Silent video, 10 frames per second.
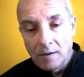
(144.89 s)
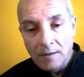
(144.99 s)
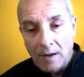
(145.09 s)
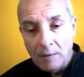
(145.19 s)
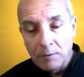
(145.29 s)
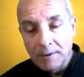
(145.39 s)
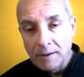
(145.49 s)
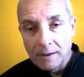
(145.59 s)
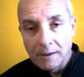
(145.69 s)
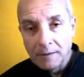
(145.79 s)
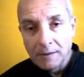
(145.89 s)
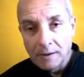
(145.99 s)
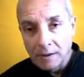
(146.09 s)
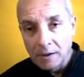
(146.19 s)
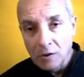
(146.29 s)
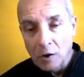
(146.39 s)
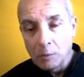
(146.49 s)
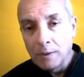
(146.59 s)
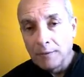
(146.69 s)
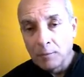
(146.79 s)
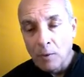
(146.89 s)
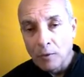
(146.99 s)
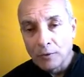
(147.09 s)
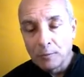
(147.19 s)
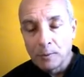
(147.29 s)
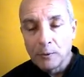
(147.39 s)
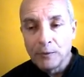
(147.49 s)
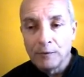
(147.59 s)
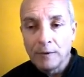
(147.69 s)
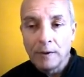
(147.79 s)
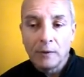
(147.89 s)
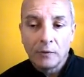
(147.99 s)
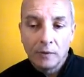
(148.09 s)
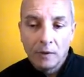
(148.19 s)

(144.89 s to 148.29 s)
that I'm reading in the comments box below the video.